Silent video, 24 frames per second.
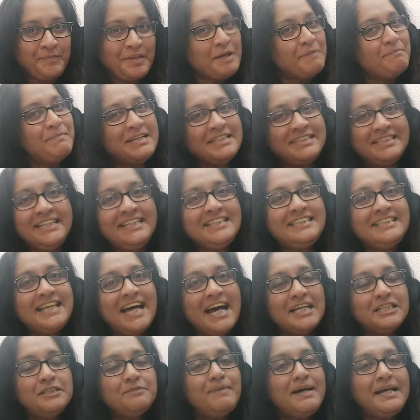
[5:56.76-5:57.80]
But she
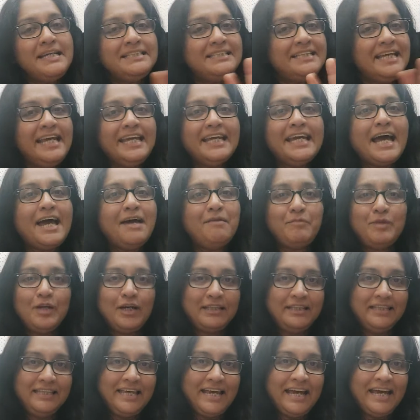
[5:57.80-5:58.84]
starts by saying, I am
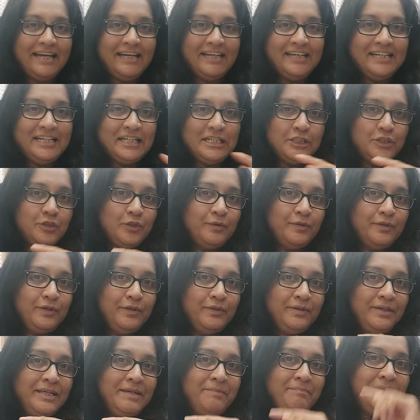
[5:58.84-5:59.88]
not there. So
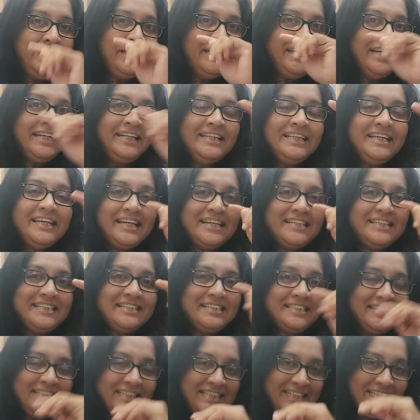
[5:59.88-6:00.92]
immediately the
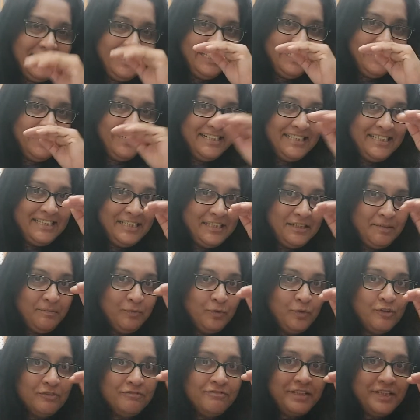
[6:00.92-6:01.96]
register
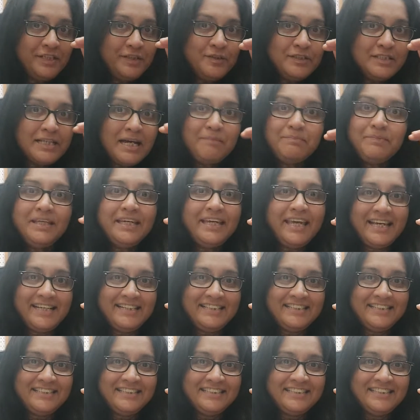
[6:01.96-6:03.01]
moves into something else.